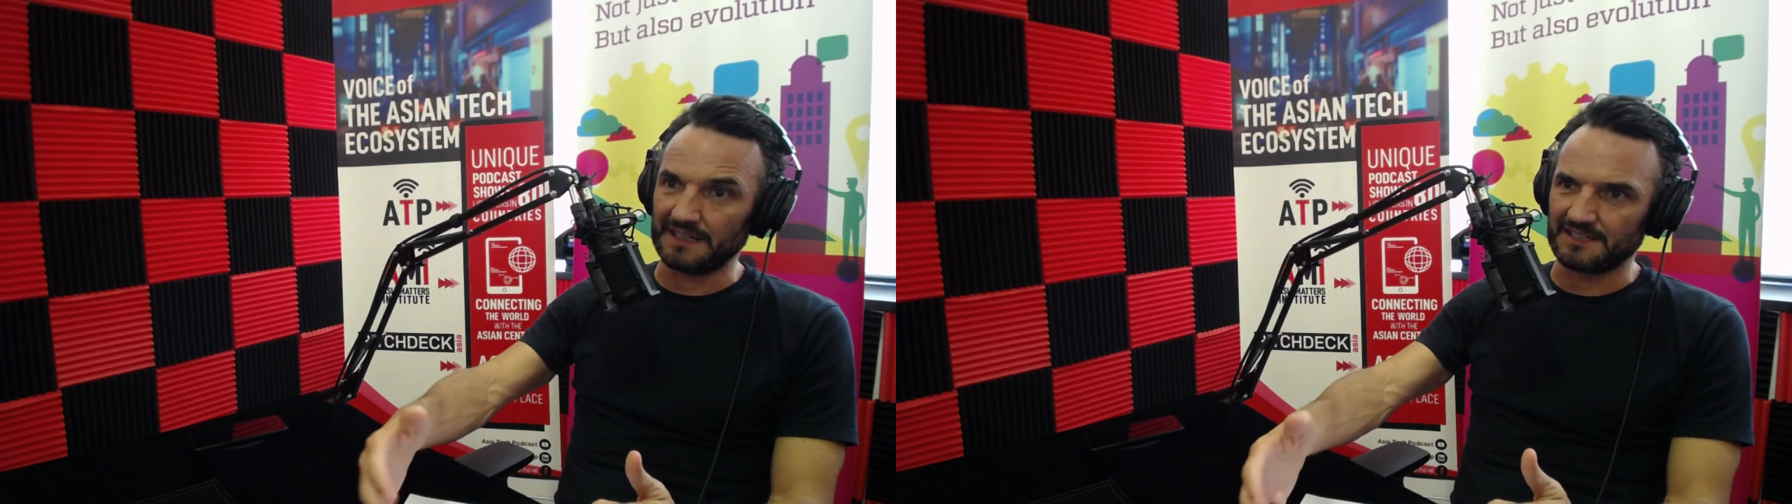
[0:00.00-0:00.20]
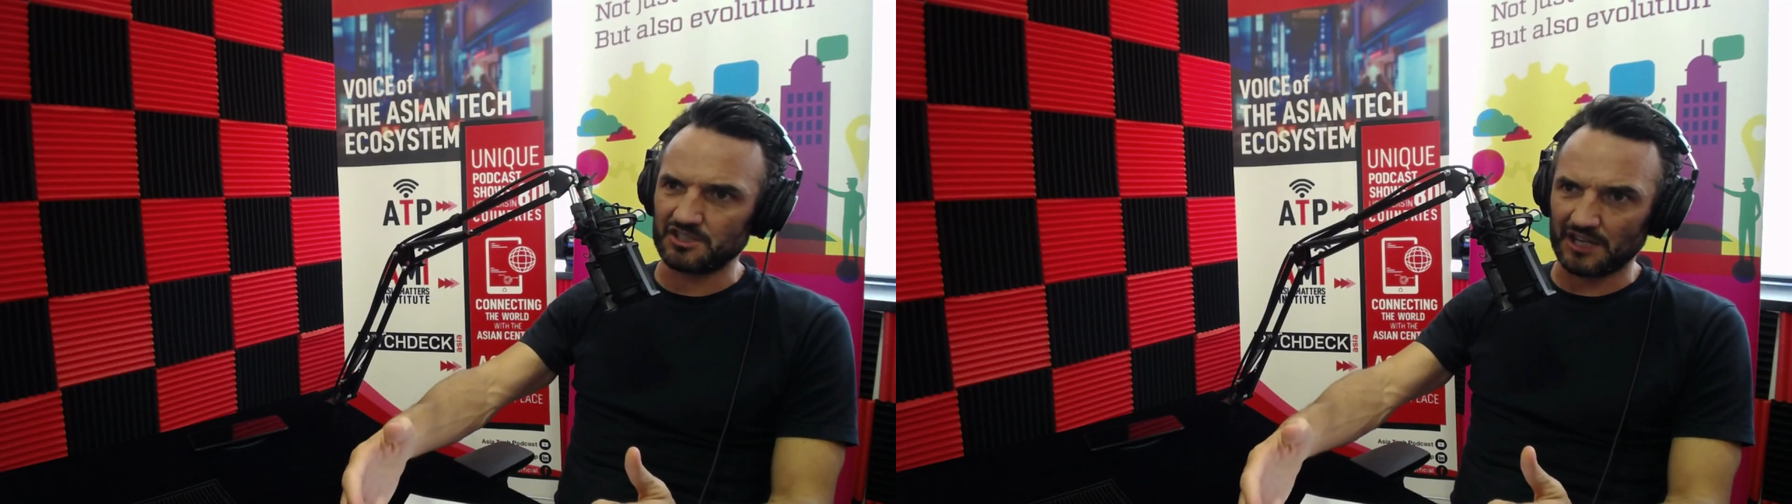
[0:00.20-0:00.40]

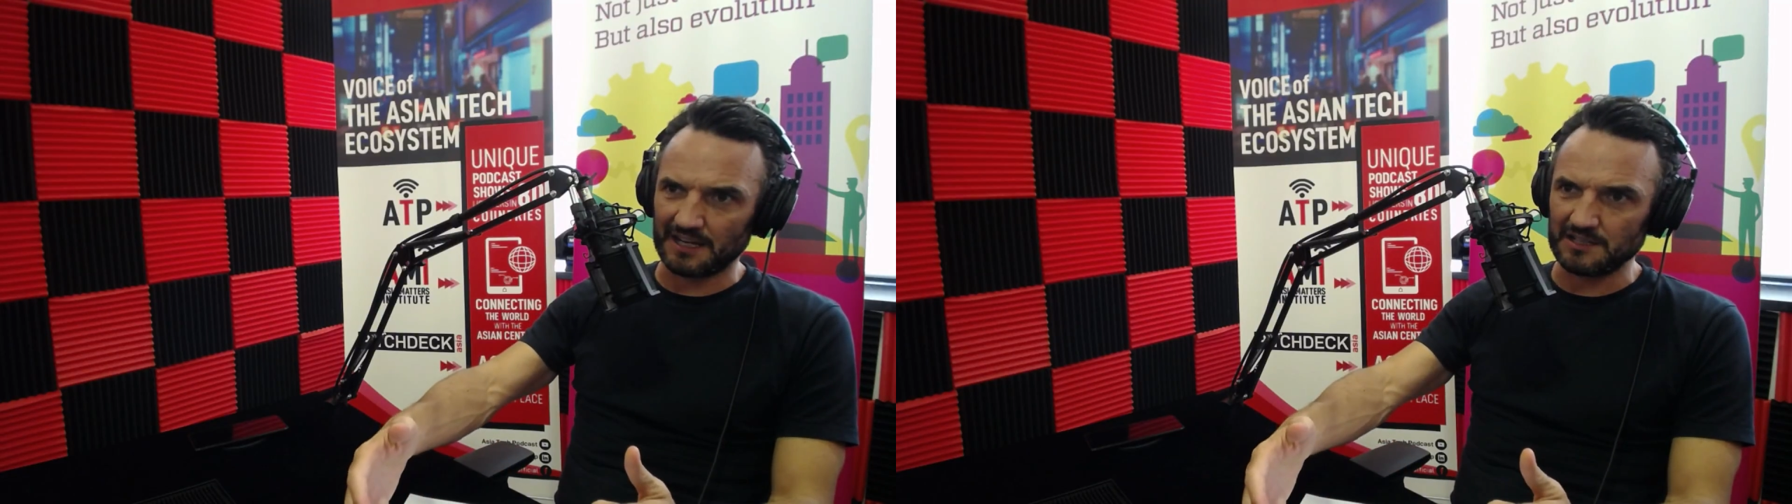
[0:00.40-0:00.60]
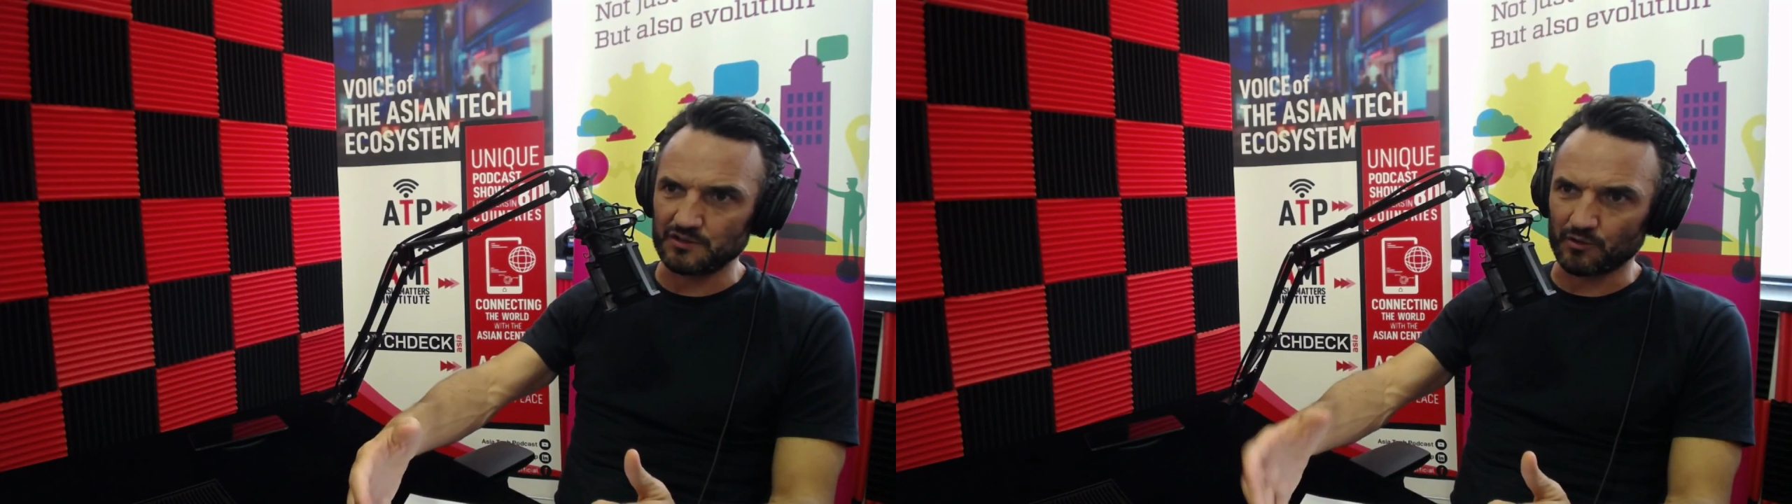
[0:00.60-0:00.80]

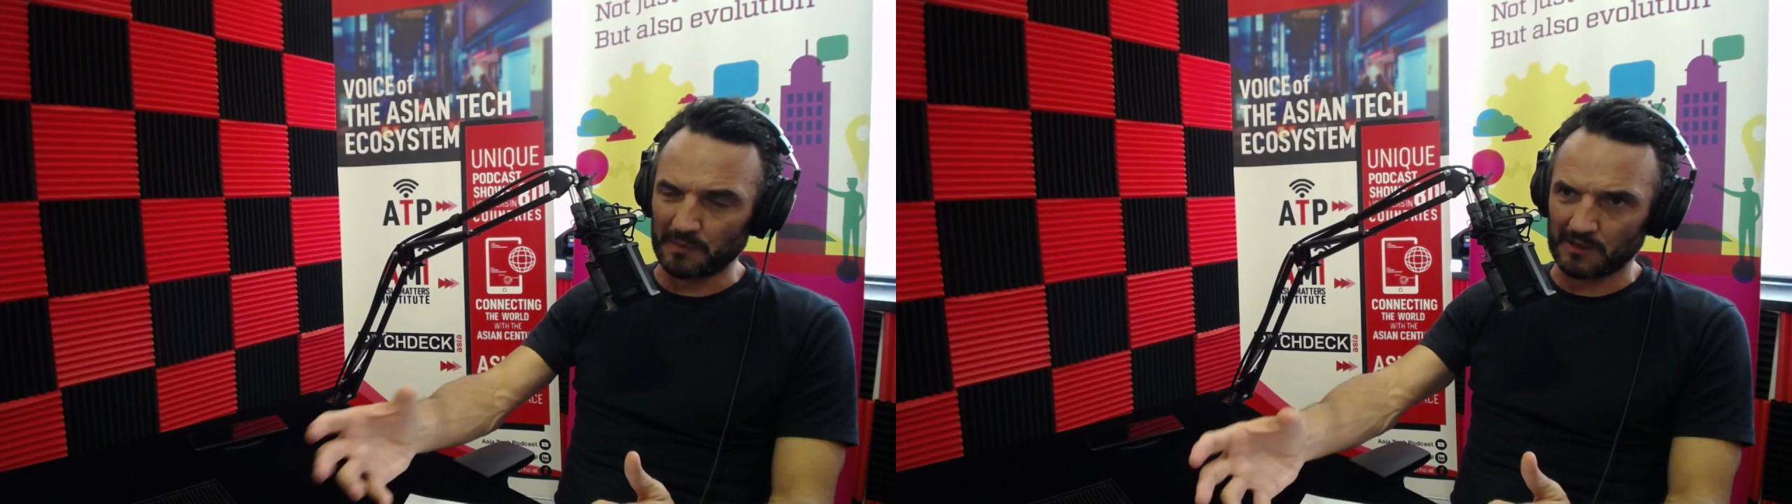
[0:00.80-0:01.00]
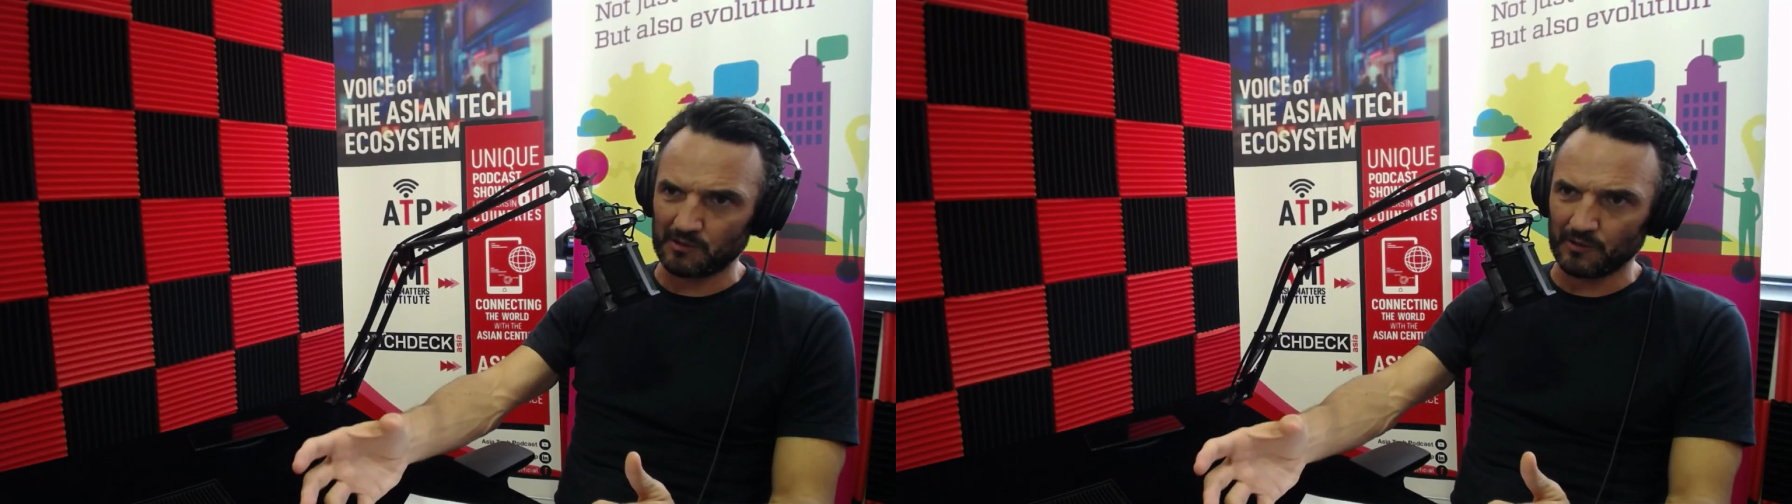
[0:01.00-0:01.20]
exchange or a
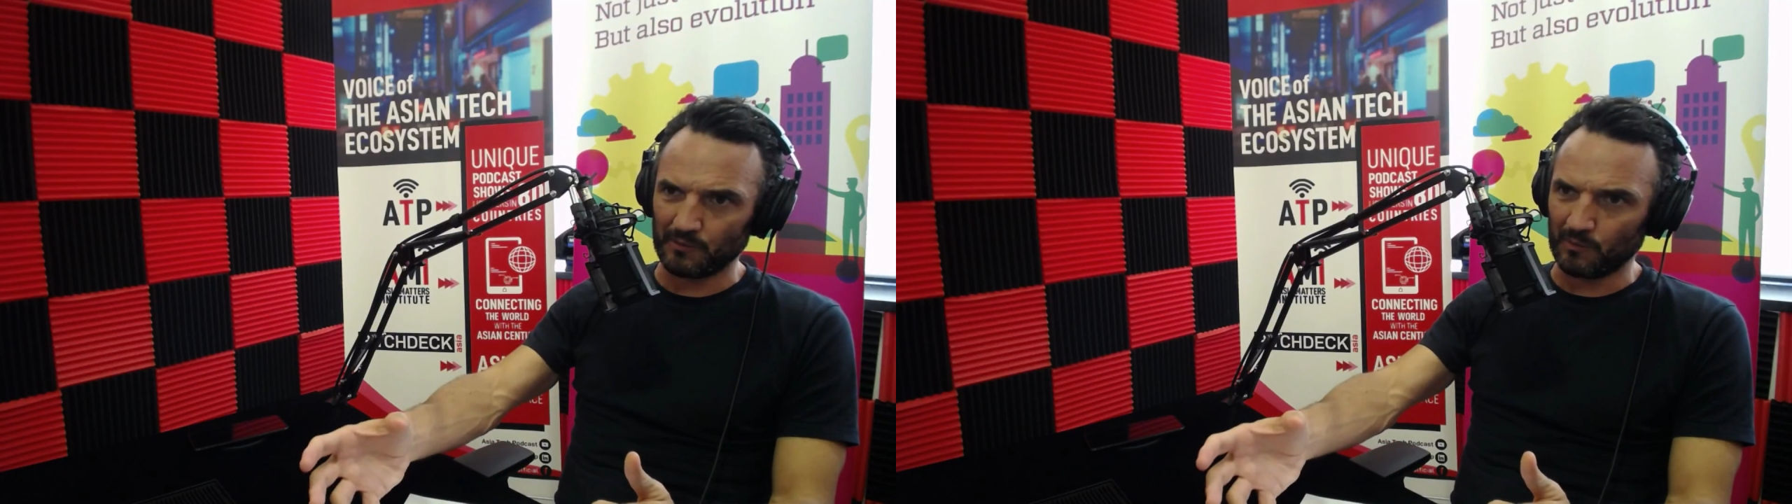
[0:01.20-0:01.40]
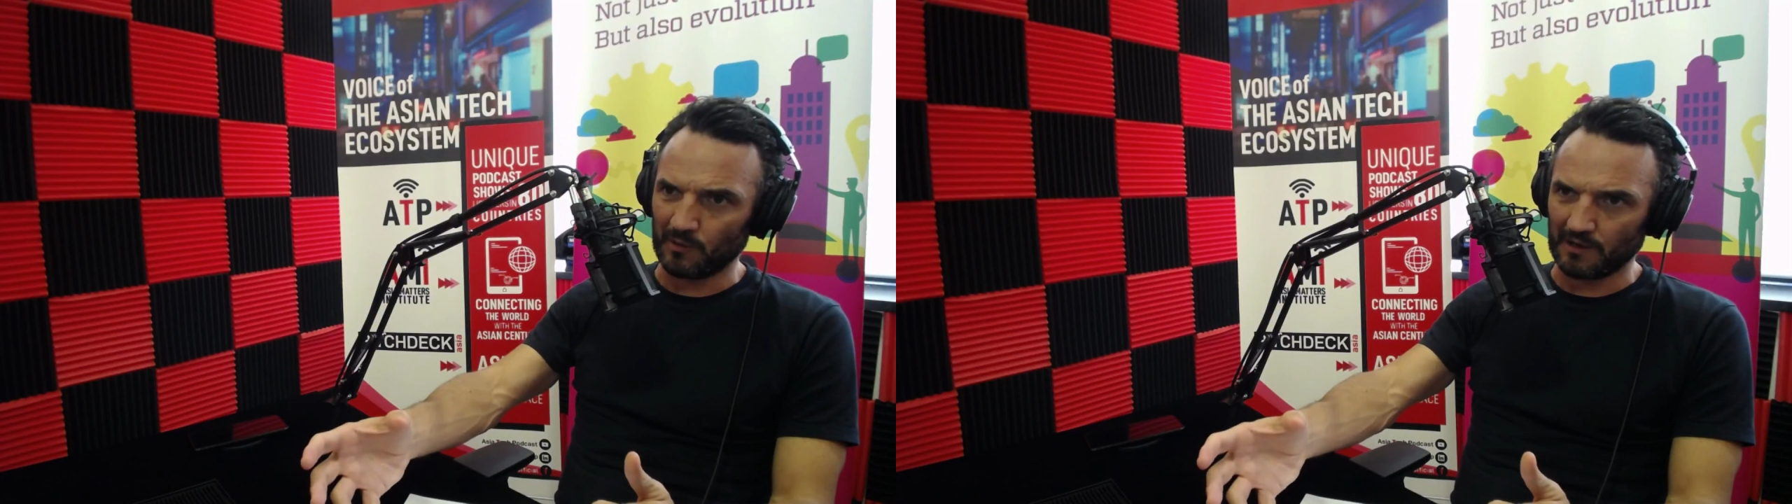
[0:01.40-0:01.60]

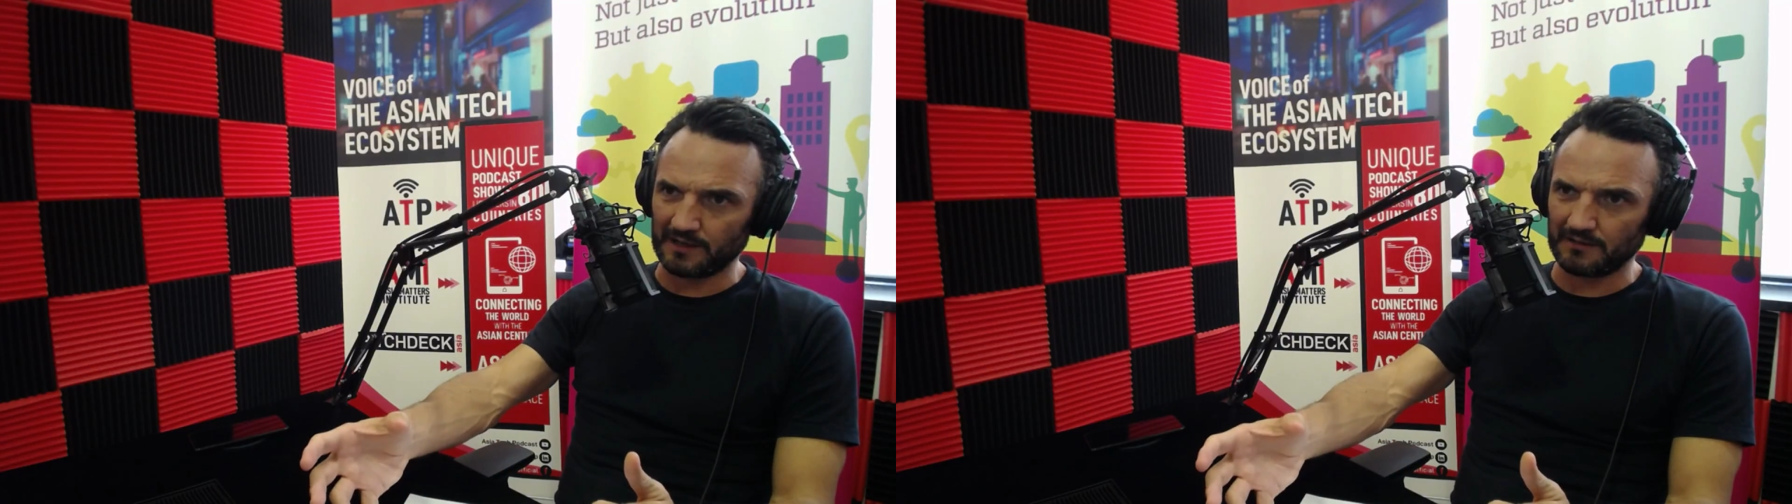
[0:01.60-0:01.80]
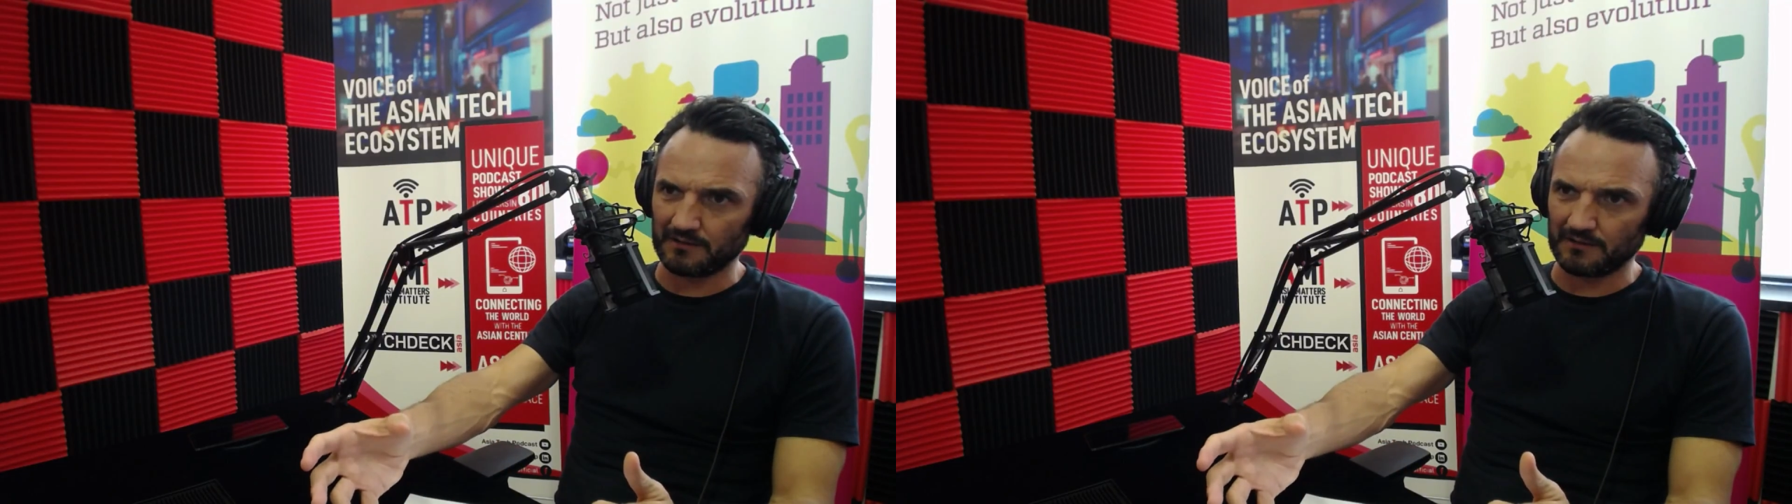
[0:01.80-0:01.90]
Bitcoin wallet,